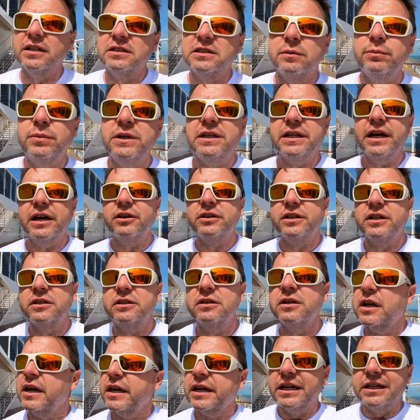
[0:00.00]
to be down
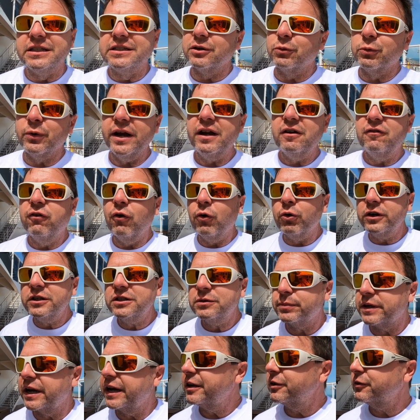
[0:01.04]
here. It's a
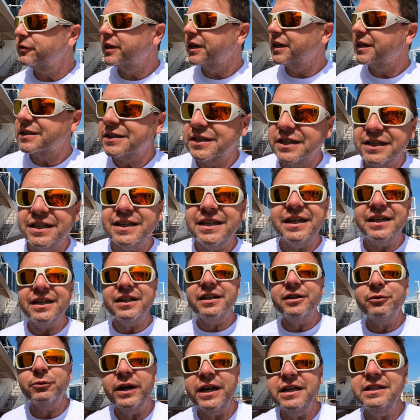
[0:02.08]
rainforest, but I don't think it's gonna get
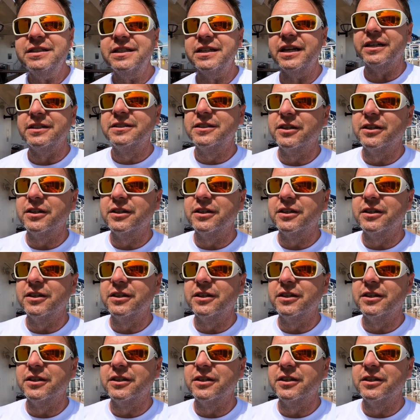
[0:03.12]
any rain today,